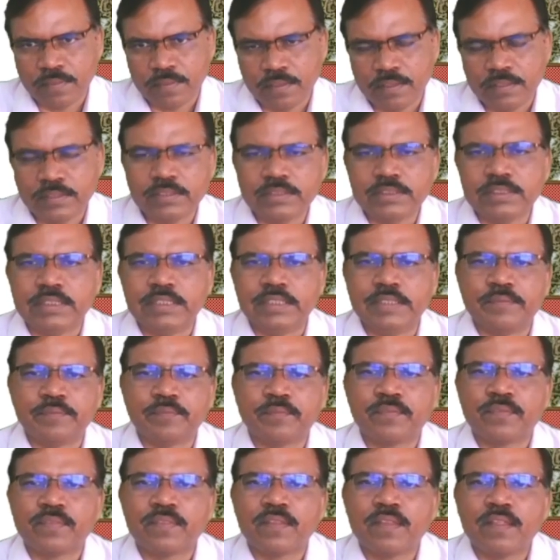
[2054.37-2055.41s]
C.
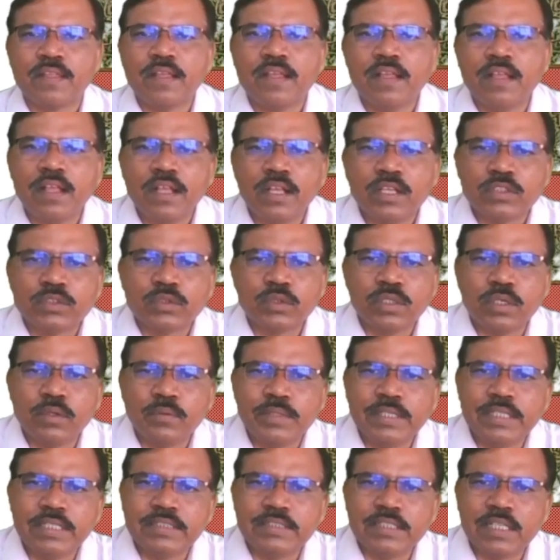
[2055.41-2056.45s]
So now
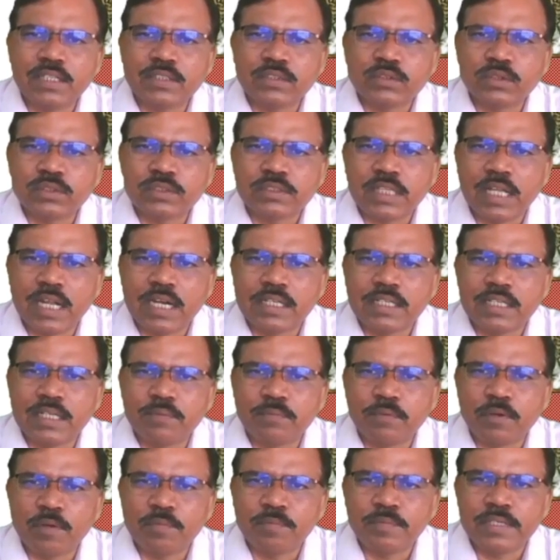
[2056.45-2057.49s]
it is also
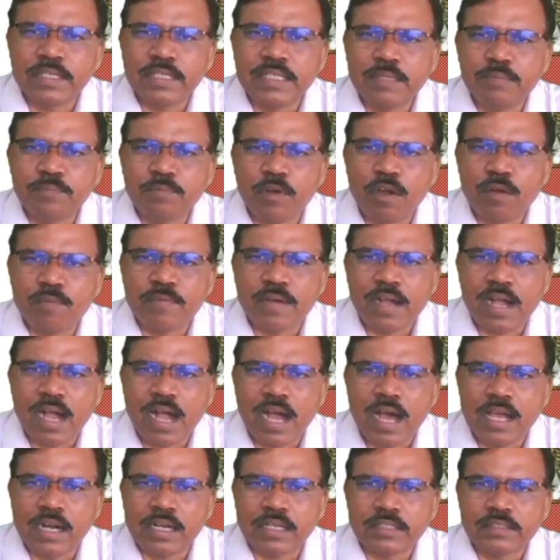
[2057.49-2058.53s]
started from tip of
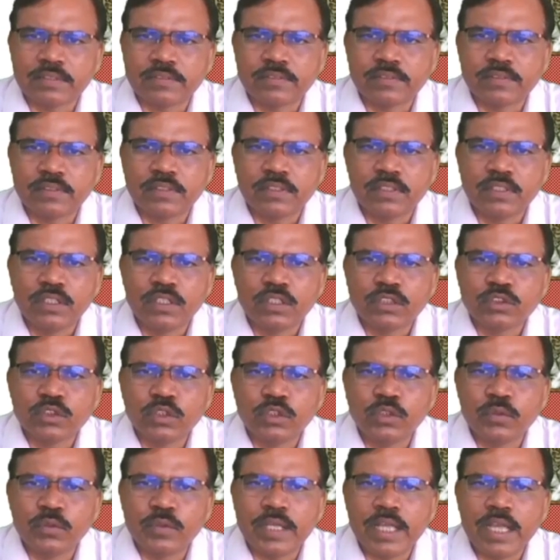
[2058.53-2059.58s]
R. So
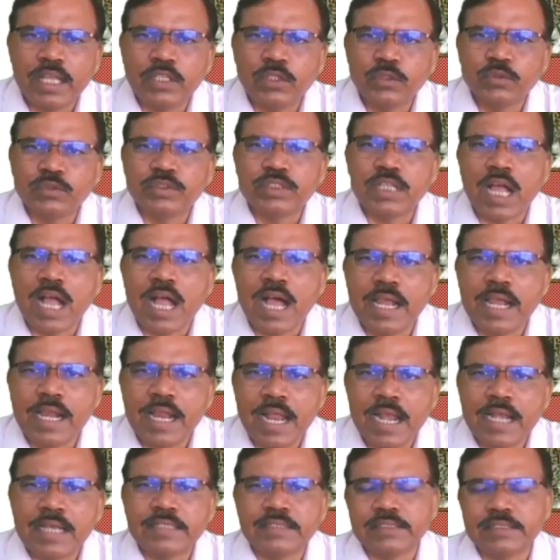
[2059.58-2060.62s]
you can use R
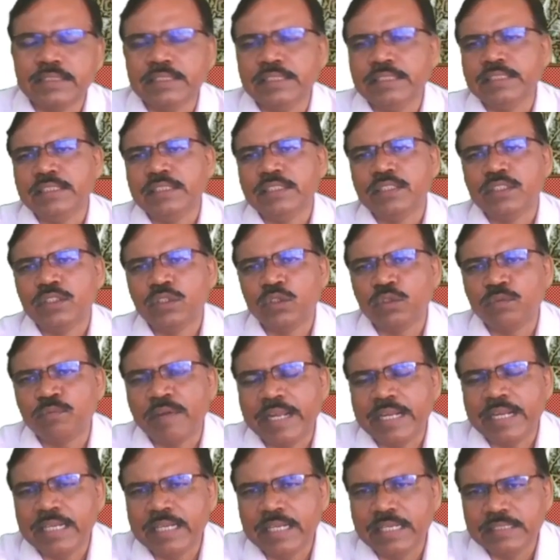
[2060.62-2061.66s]
and C to
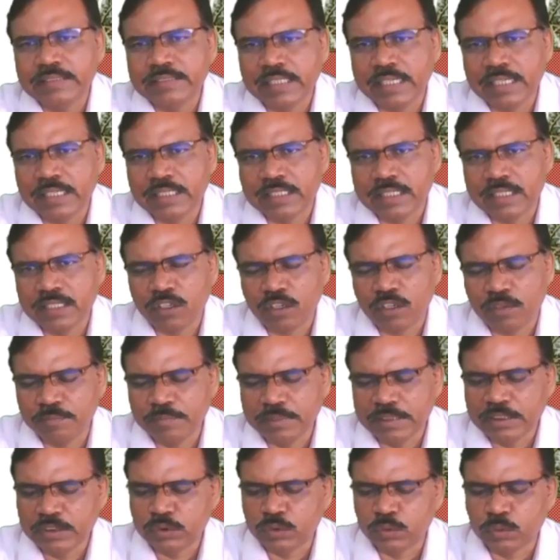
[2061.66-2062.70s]
find resultant of
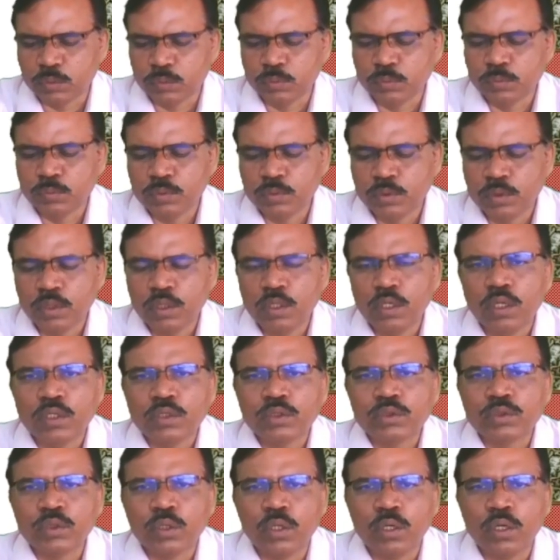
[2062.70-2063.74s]
these two.
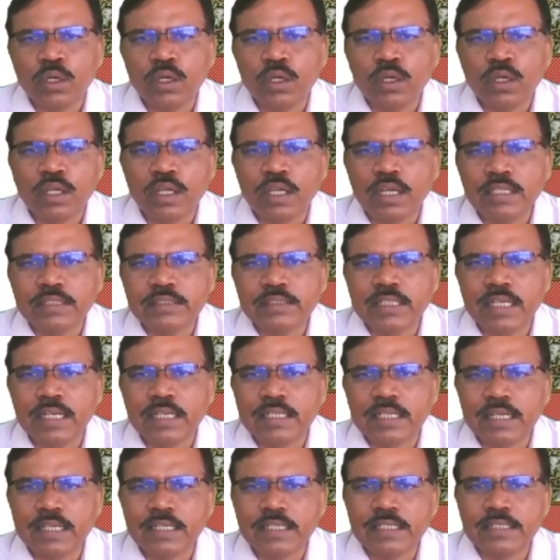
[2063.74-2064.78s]
So
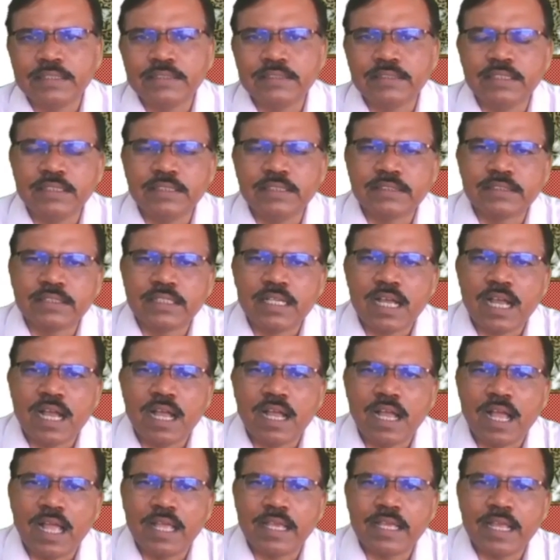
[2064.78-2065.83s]
resultant is this.
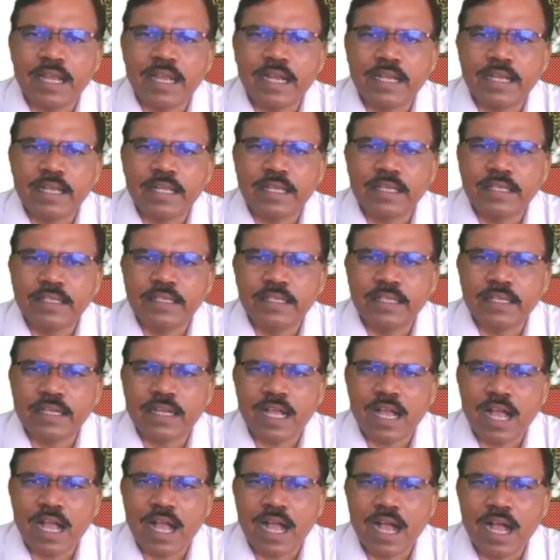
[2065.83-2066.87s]
I can take
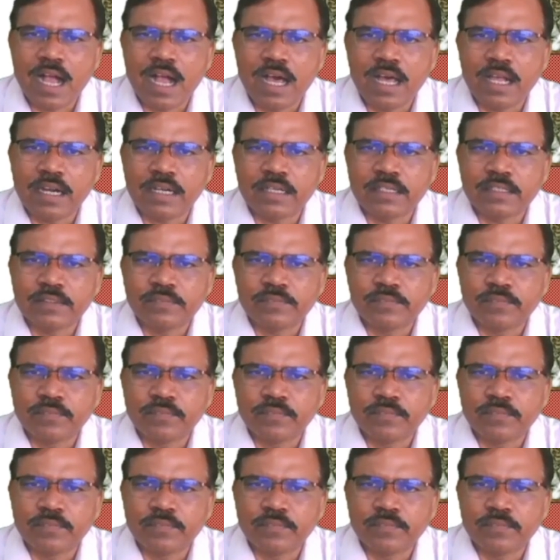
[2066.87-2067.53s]
here R,